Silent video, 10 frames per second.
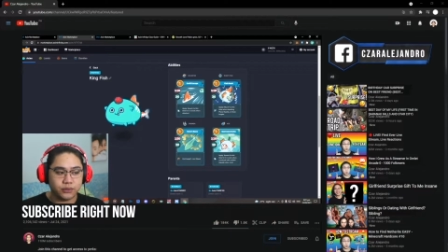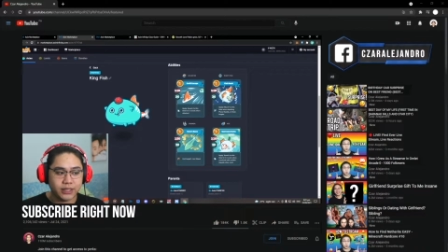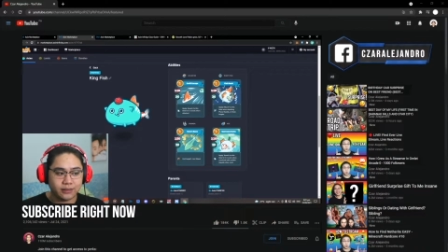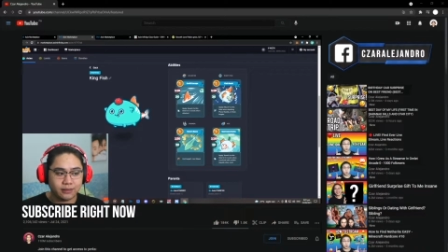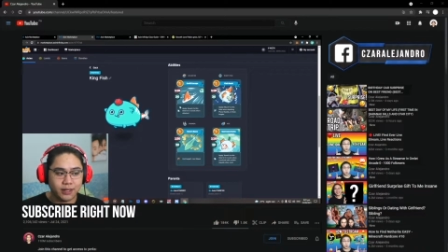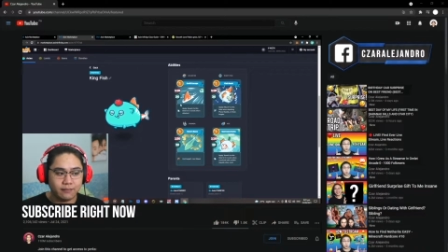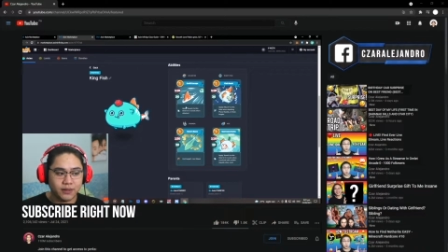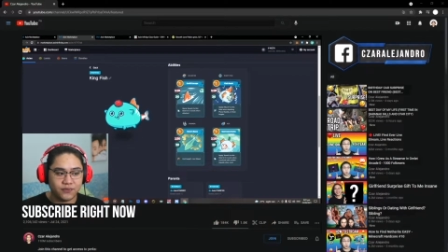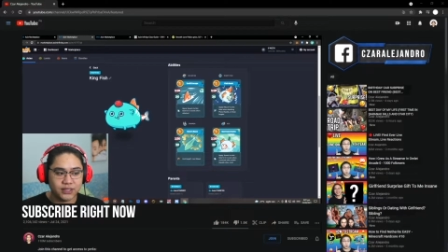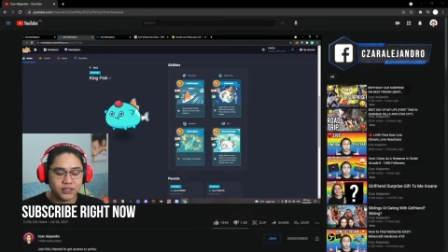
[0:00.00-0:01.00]
hit them,
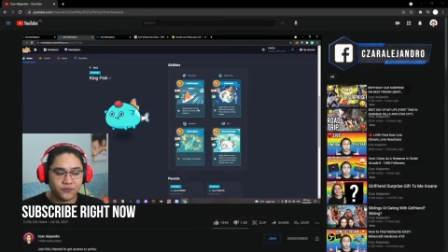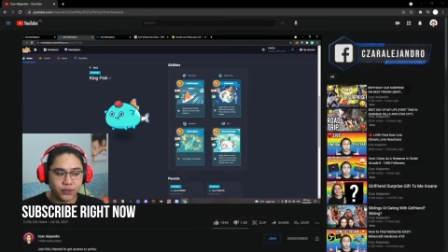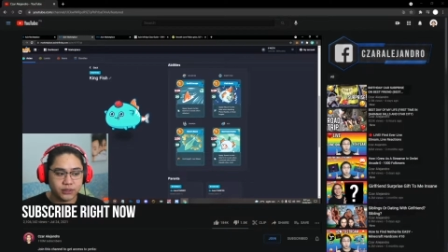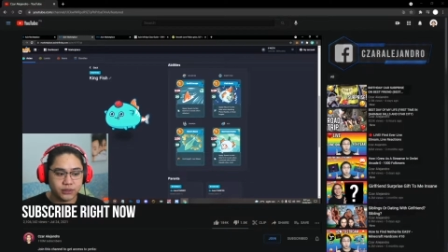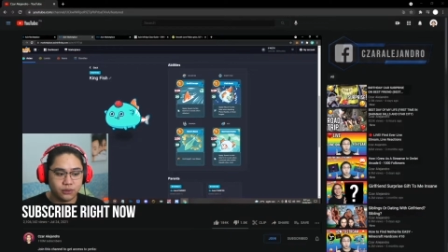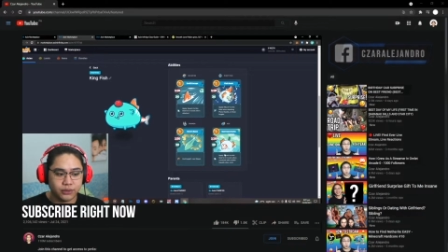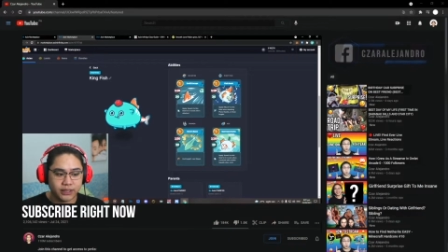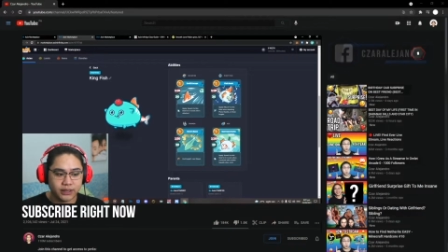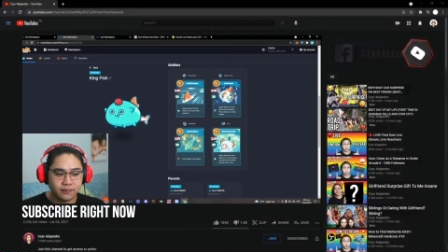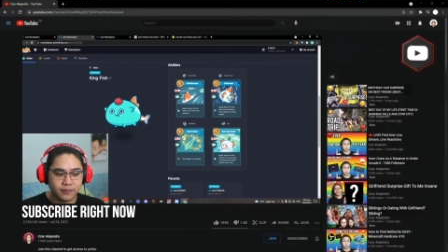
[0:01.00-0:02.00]
if this is first, you don't hit
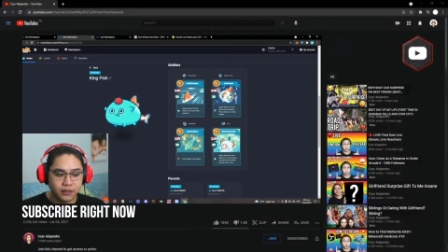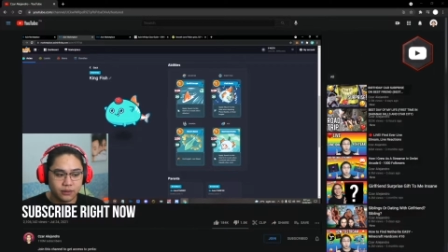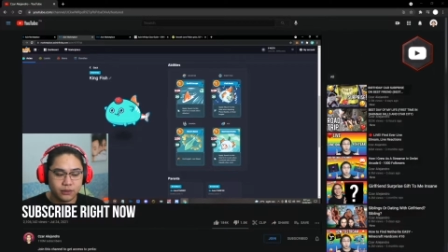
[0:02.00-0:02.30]
them here,